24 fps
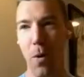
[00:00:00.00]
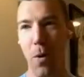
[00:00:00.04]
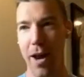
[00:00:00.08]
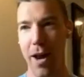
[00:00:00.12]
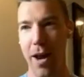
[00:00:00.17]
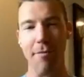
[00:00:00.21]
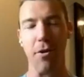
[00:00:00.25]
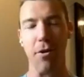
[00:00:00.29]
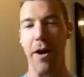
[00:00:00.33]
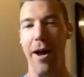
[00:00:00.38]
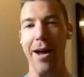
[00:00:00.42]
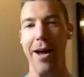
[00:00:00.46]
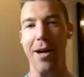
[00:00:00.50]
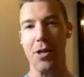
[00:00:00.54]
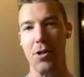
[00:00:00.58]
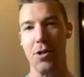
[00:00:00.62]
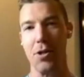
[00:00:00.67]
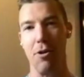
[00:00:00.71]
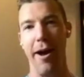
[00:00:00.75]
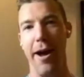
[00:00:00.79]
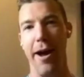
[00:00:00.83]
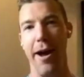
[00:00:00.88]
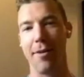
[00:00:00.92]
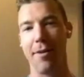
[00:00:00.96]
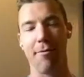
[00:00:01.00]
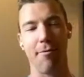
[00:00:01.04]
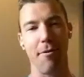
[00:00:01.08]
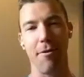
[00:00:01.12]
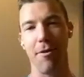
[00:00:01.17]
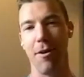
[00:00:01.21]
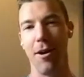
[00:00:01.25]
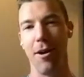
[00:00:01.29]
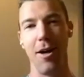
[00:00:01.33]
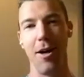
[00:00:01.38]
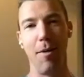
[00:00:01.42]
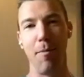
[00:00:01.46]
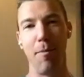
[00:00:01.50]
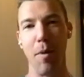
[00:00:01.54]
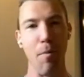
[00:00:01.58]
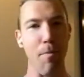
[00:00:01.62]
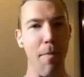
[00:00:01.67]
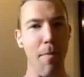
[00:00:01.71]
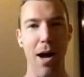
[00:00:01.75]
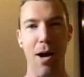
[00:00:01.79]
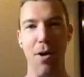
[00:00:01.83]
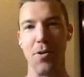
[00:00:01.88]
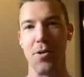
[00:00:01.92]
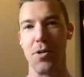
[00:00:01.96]
whatever extract for a
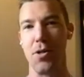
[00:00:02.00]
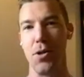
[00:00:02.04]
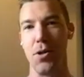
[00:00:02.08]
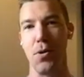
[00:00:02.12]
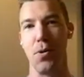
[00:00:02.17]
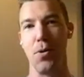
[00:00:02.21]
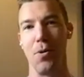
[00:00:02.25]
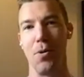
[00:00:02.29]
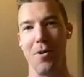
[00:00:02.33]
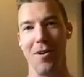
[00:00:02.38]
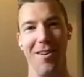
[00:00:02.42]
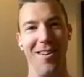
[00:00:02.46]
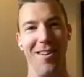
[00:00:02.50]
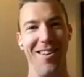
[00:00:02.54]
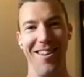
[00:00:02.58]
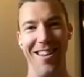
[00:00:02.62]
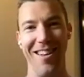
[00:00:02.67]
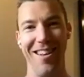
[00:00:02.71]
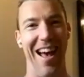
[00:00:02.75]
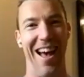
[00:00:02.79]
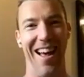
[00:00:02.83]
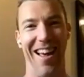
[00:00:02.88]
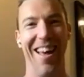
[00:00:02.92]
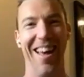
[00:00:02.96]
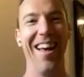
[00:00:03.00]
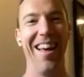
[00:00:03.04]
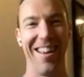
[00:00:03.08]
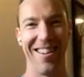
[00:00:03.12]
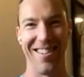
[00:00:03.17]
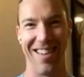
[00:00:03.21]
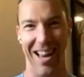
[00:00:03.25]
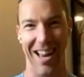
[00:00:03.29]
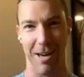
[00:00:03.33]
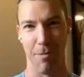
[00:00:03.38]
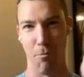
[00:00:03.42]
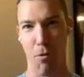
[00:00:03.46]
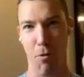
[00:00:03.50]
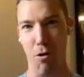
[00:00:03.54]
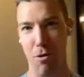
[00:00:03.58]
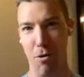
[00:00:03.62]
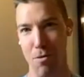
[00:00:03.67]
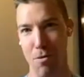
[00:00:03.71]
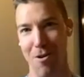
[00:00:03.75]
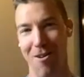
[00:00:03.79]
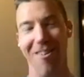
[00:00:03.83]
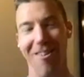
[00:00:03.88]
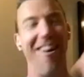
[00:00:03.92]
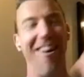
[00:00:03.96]
mouse who, exactly,
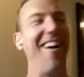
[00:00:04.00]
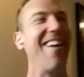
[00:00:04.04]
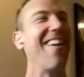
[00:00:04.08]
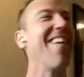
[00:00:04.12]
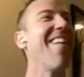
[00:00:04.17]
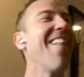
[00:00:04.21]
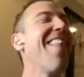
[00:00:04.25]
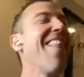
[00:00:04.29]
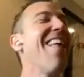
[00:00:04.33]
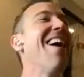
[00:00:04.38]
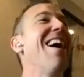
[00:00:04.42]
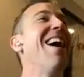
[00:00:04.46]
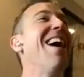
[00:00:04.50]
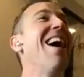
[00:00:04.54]
more boron